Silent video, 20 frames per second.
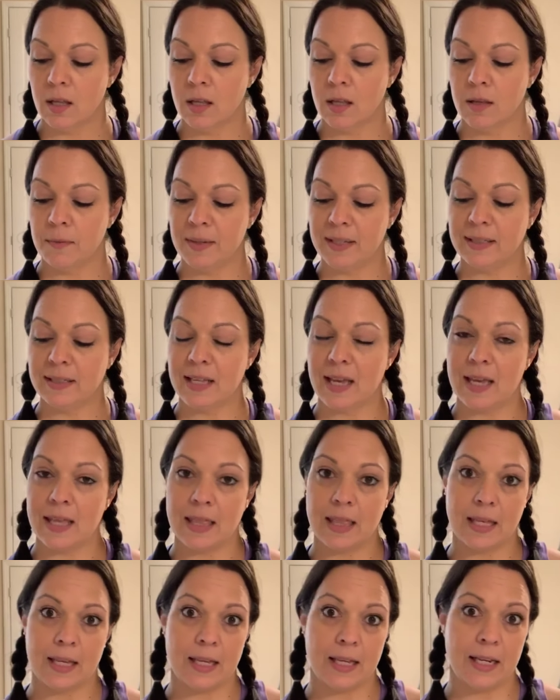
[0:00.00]
let me say
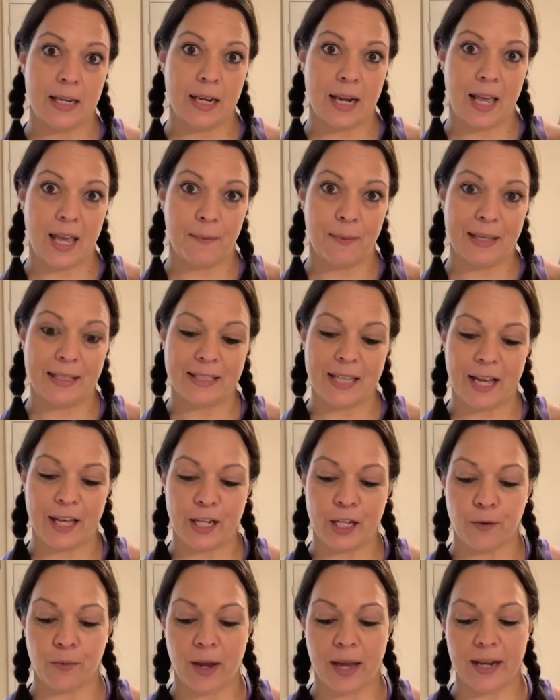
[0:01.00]
the name
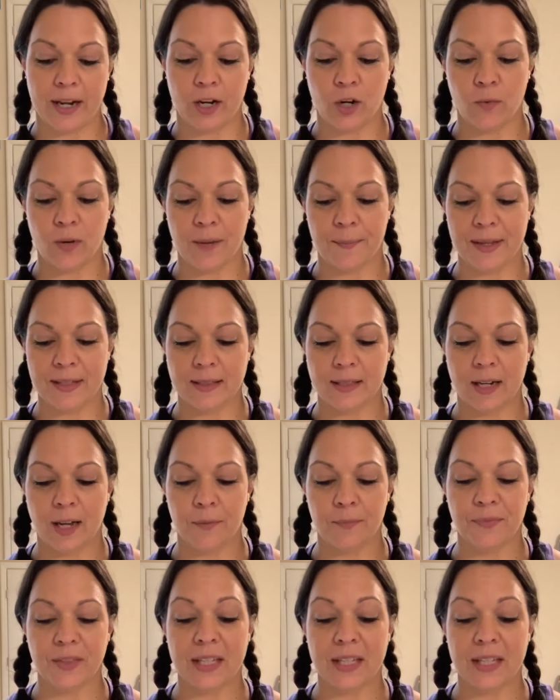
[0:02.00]
exactly right, I don't want to mess it up.